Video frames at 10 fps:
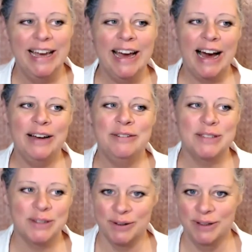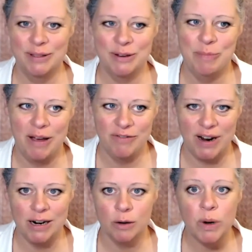I was scrolling through Pet
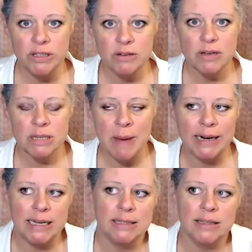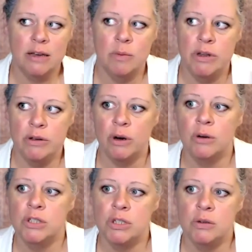Finder. What do you expect? It's like when you go
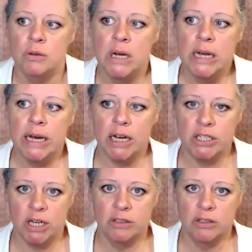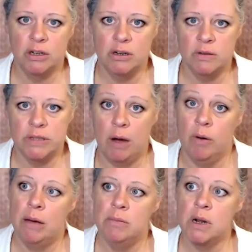to a shelter and you say,
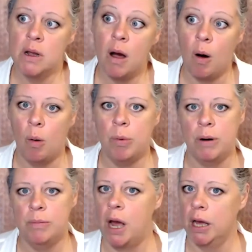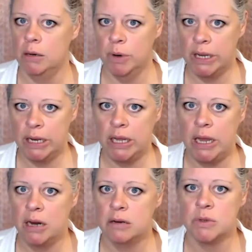okay, I'm going to go, but I'm not going to bring
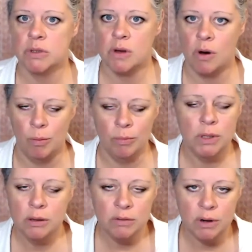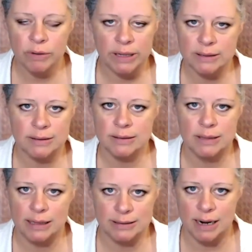any animals home. You know, that's
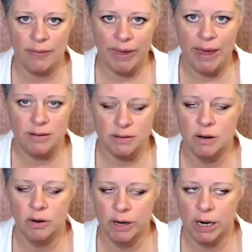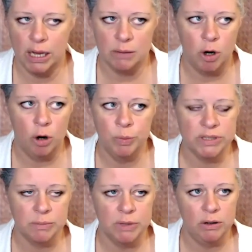not the case. You know, you're going to come home with
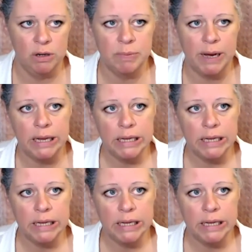some cutie pie.